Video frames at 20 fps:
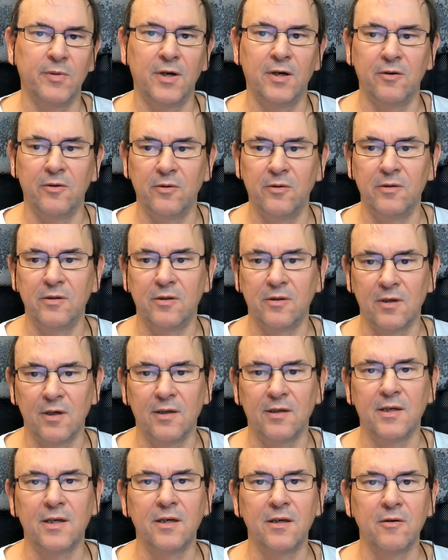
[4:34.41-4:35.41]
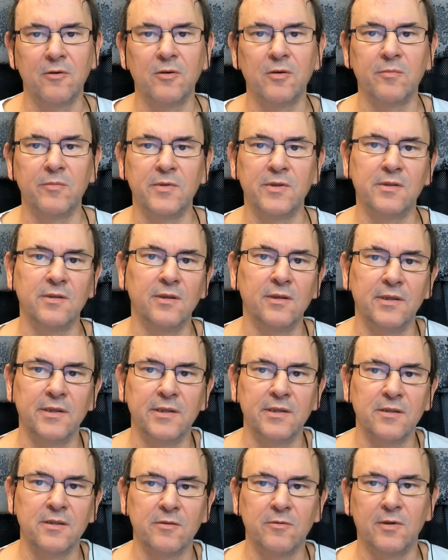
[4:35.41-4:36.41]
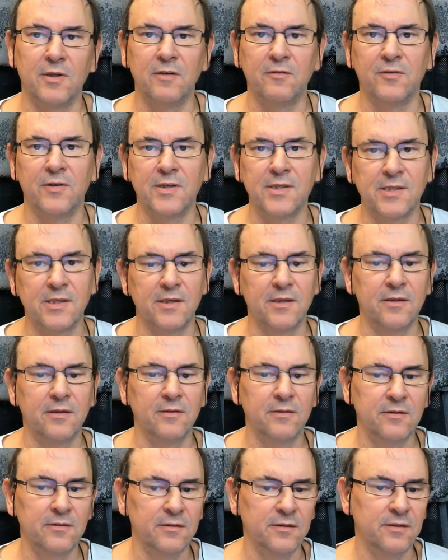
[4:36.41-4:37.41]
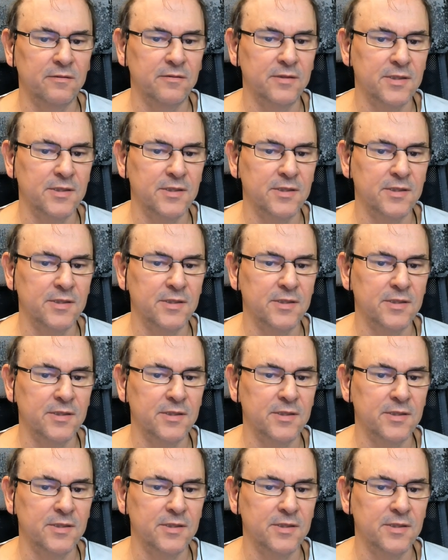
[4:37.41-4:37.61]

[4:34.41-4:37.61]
swap out all your client equipment to the latest Wi-Fi standard